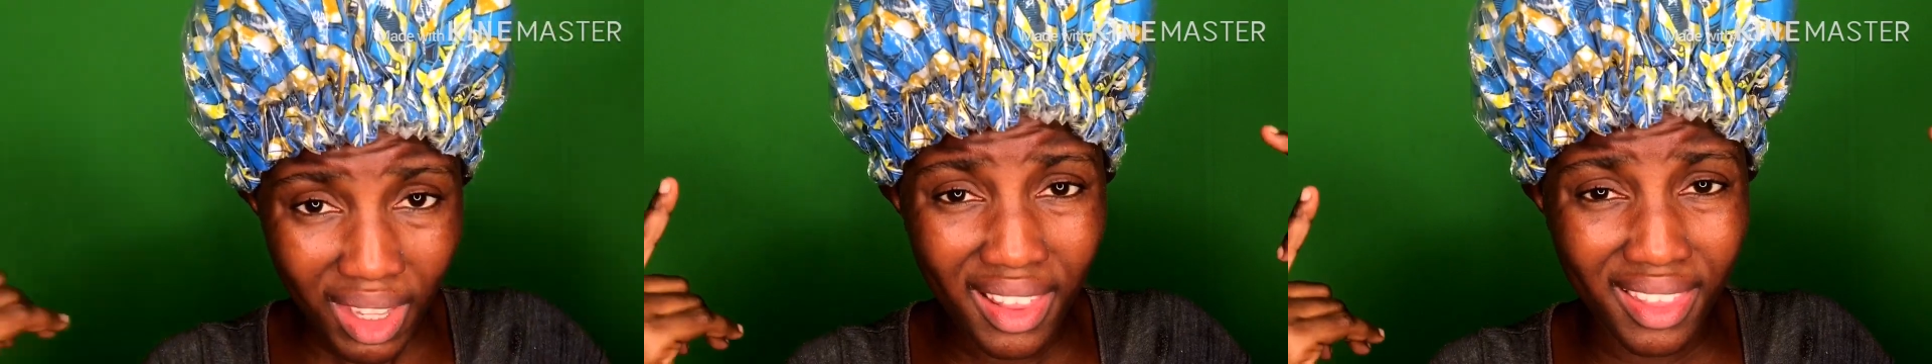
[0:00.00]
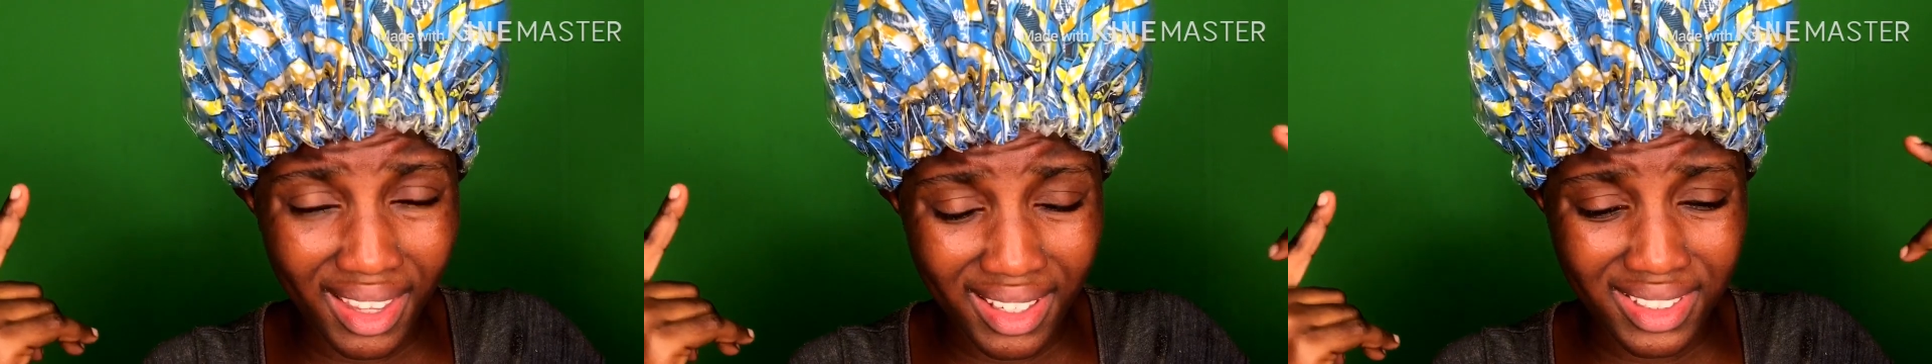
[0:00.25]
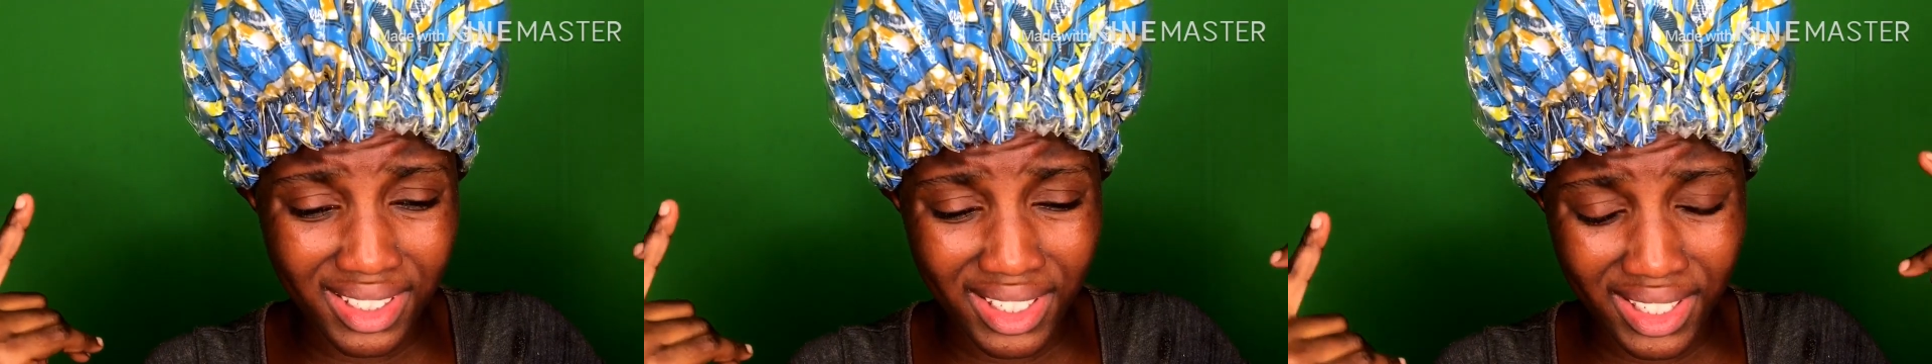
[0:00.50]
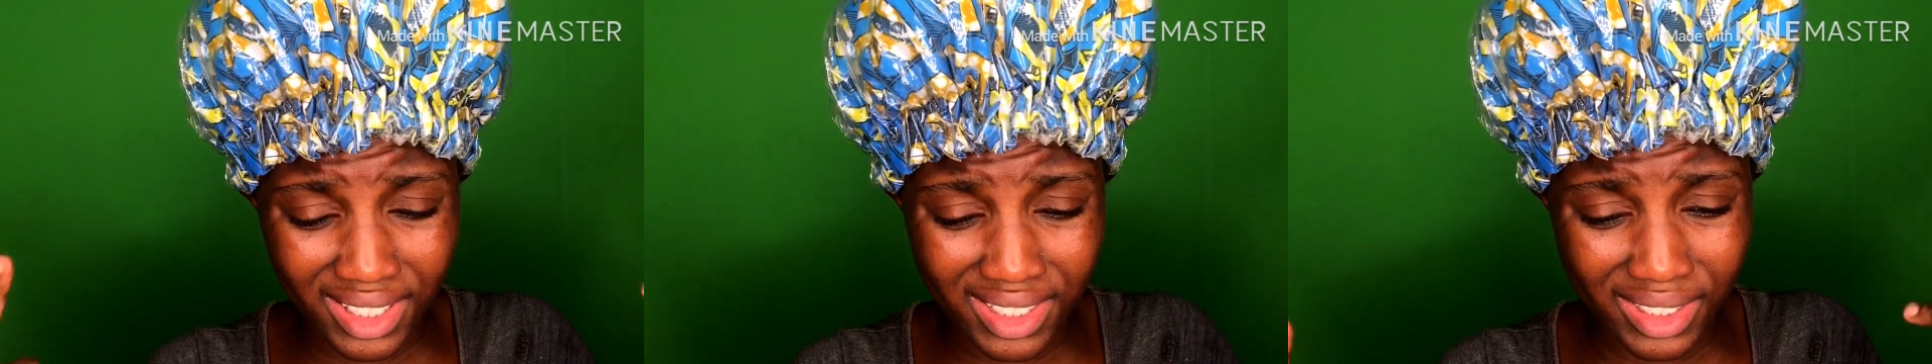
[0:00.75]
there's
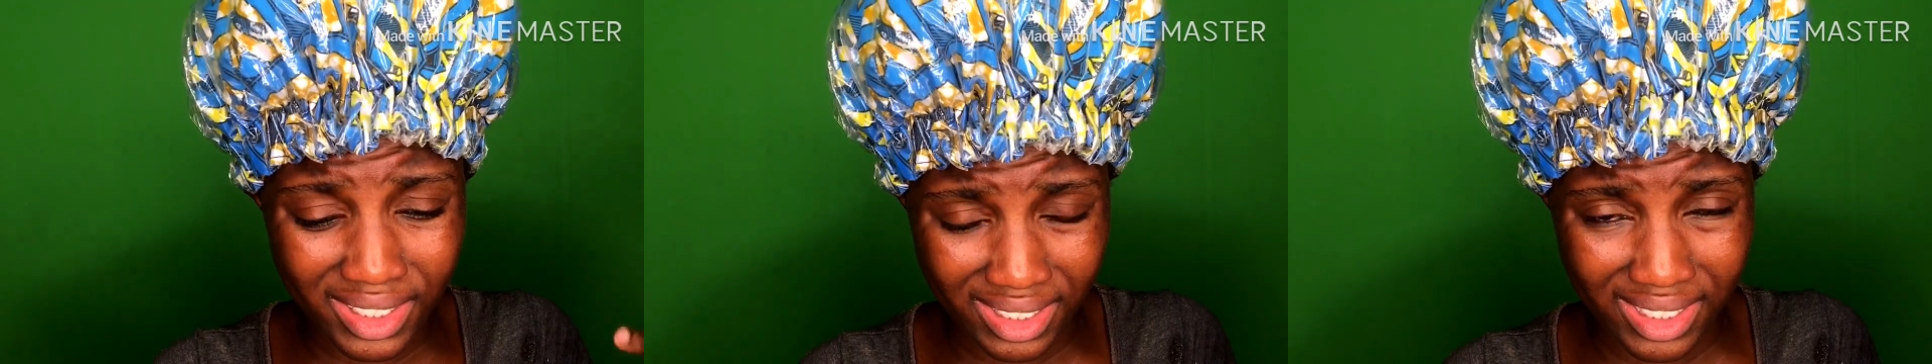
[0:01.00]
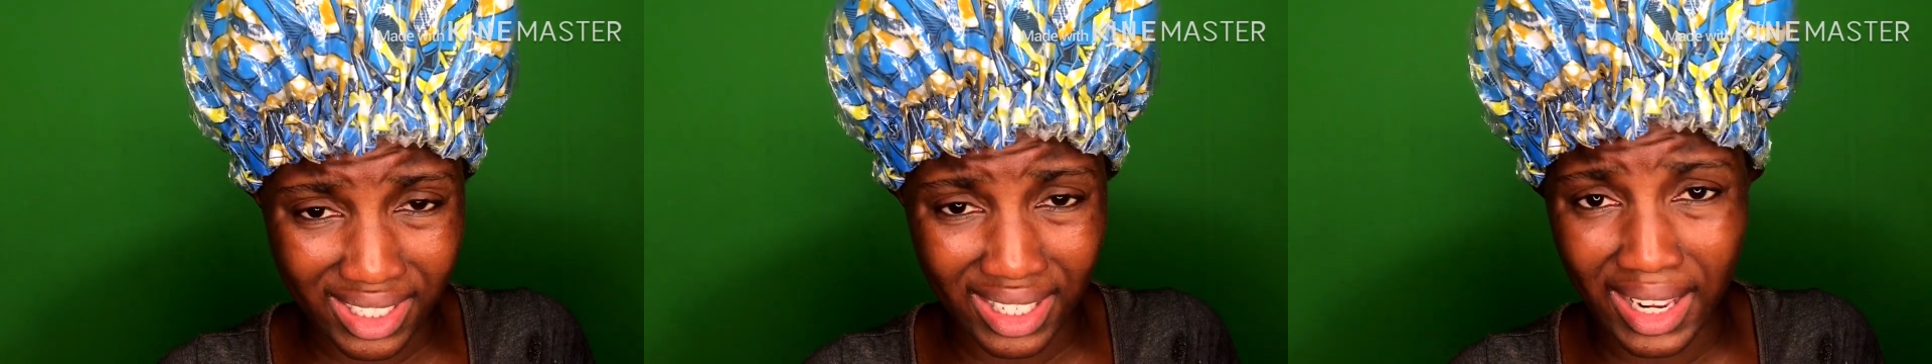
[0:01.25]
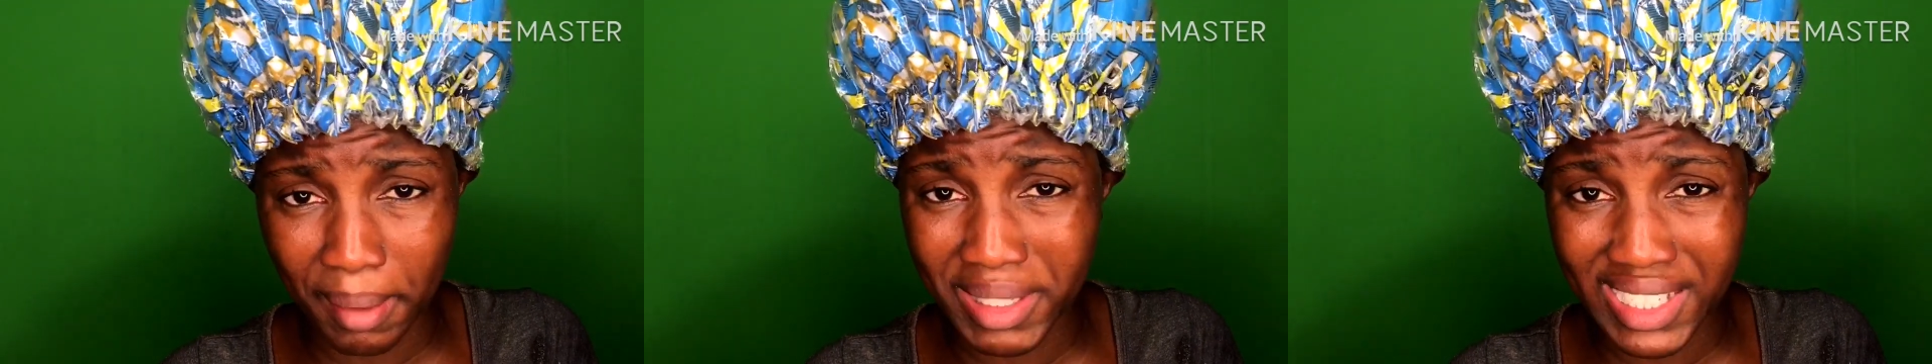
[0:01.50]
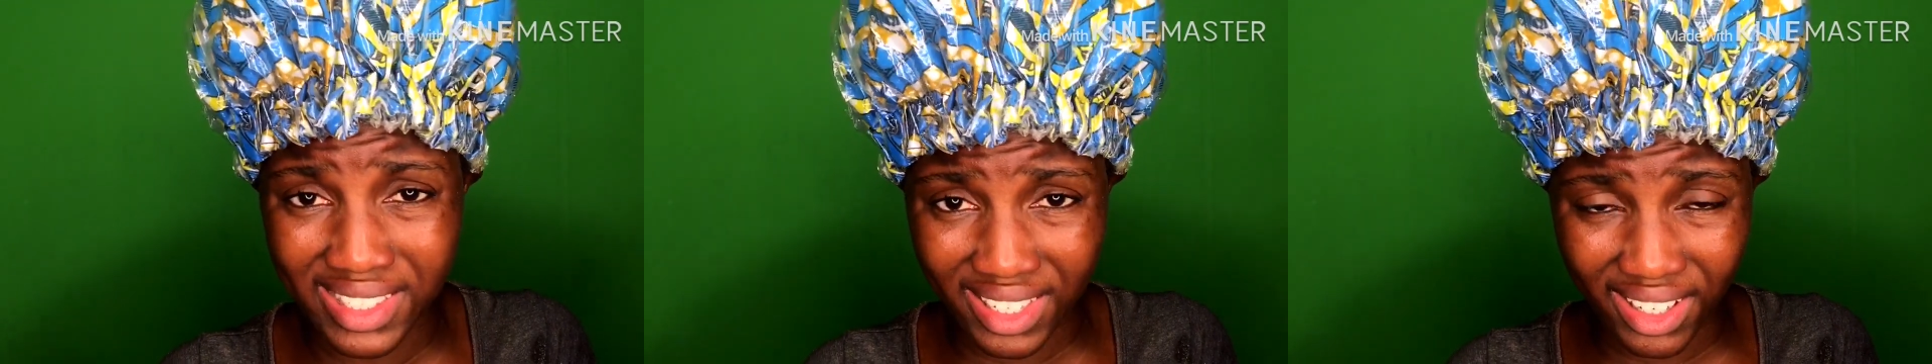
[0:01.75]
heat inside, I
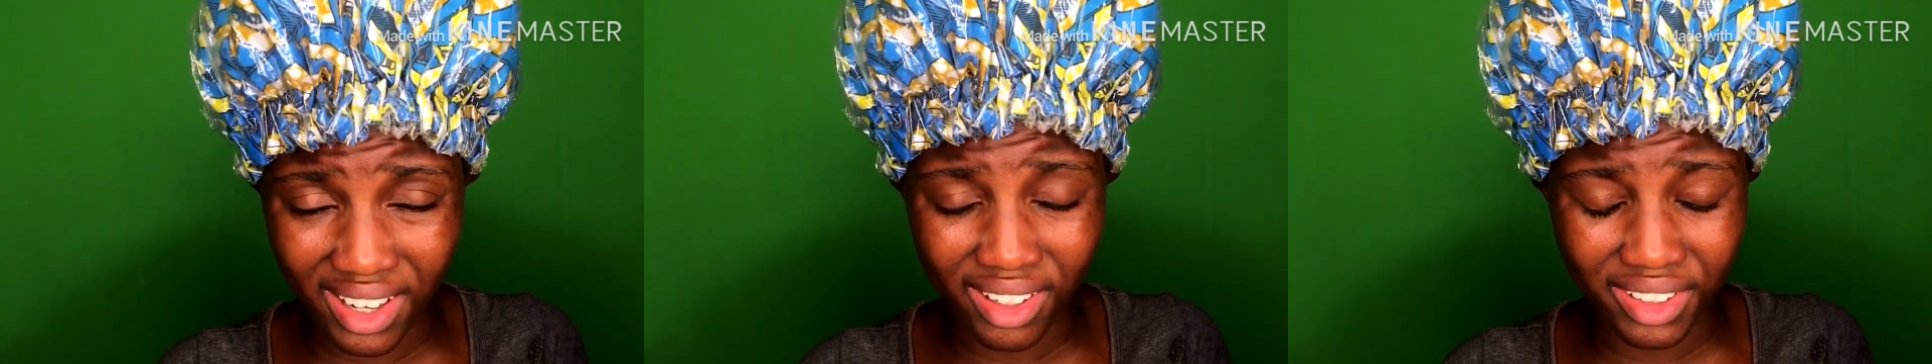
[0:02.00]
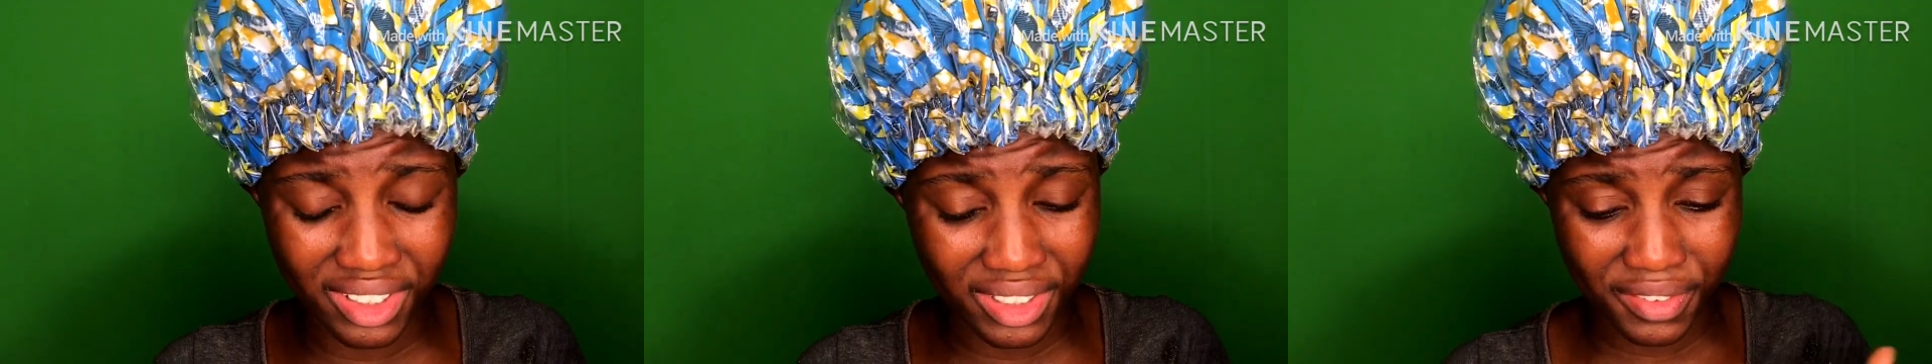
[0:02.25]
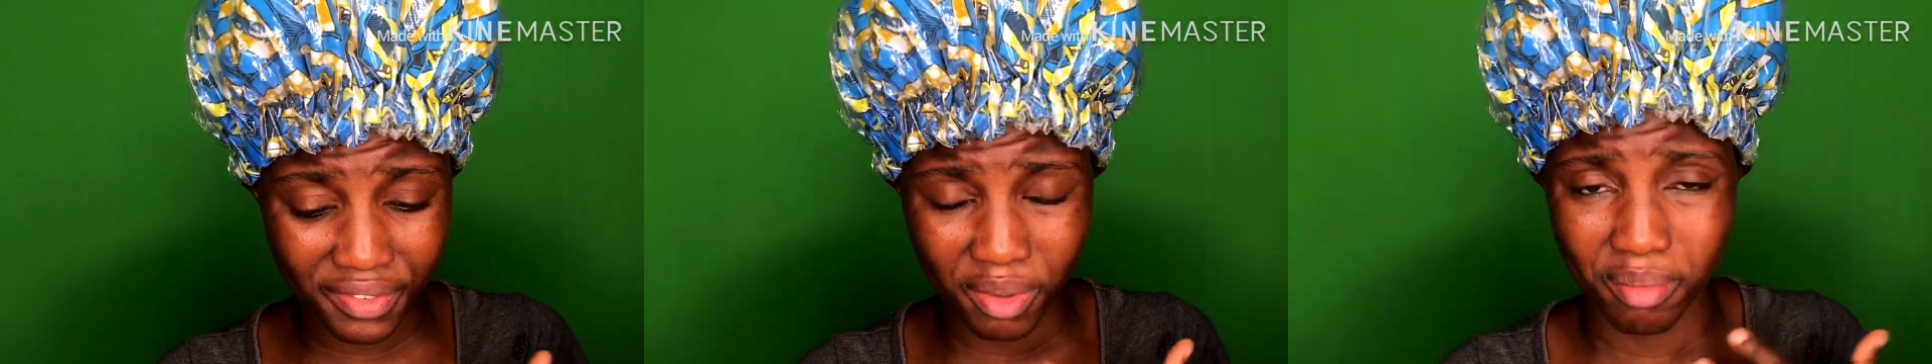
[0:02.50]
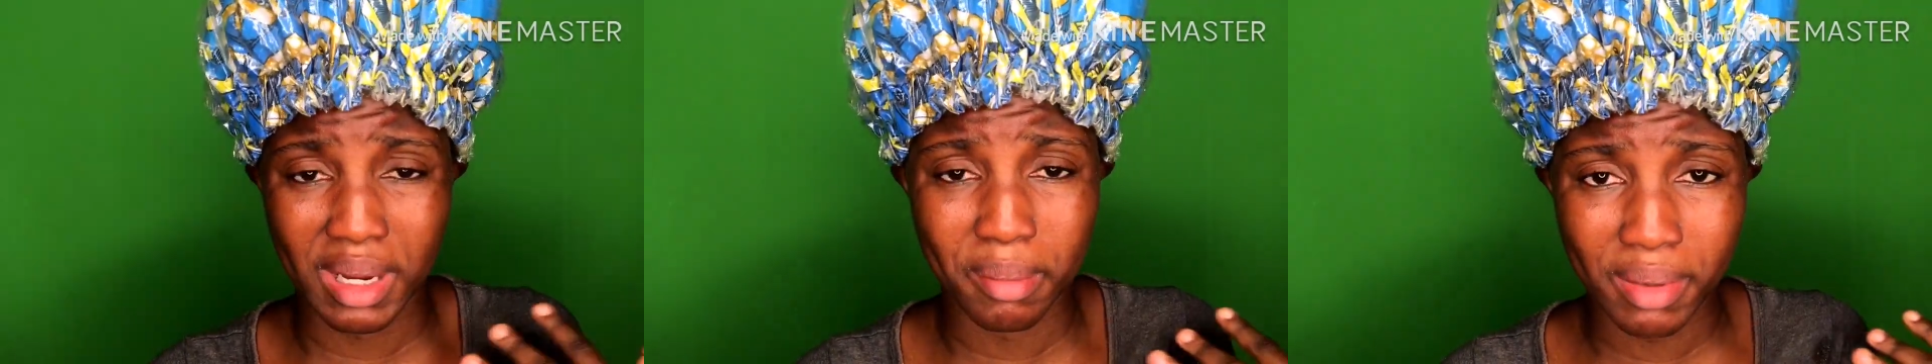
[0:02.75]
mean internal heat
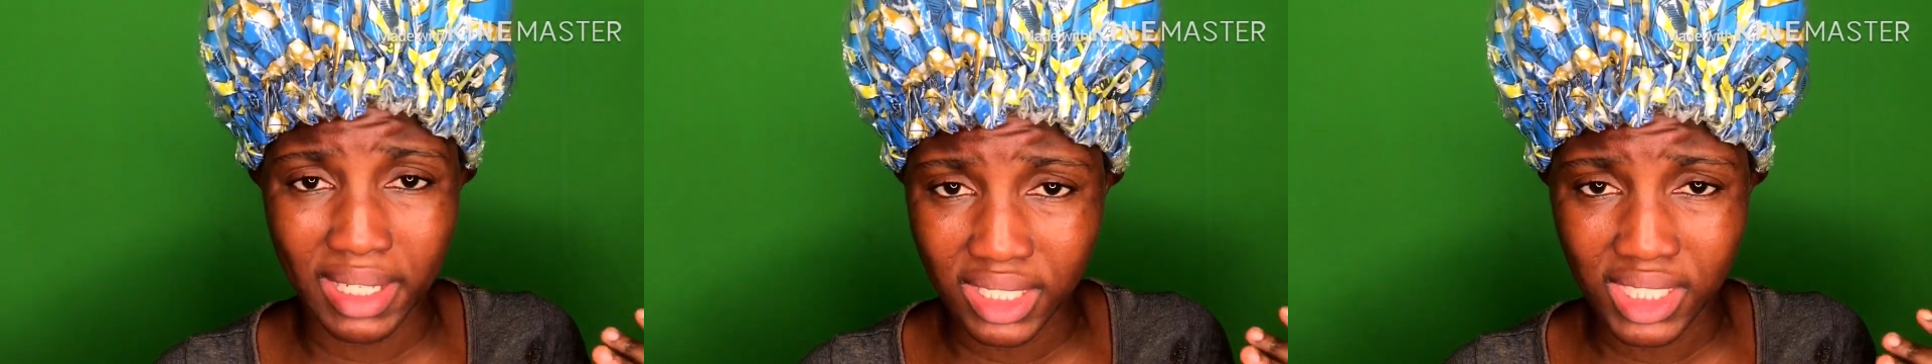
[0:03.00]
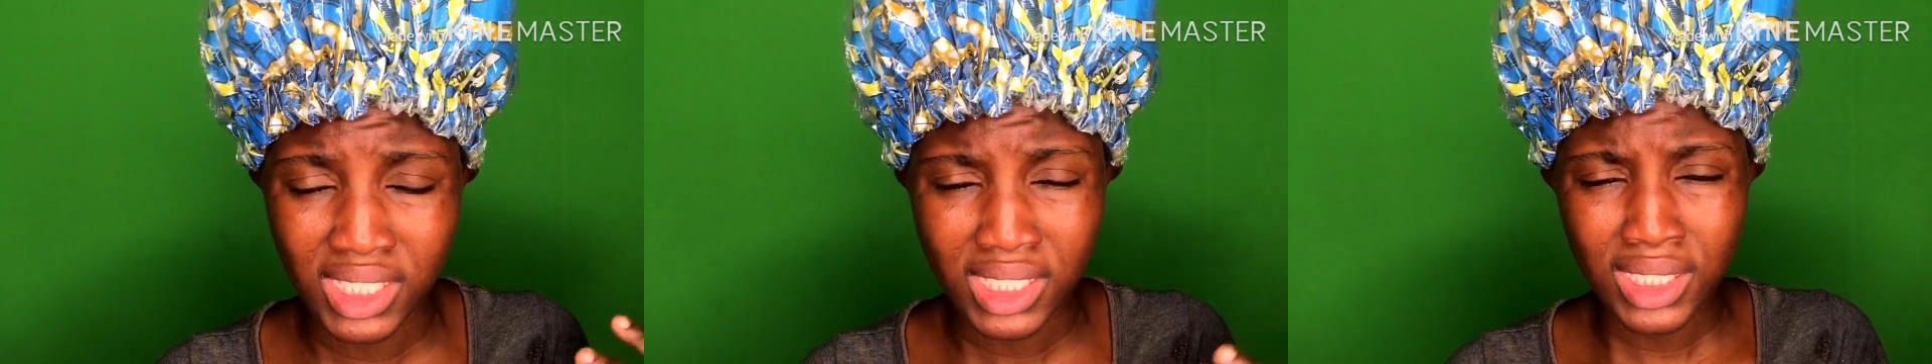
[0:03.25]
from my body.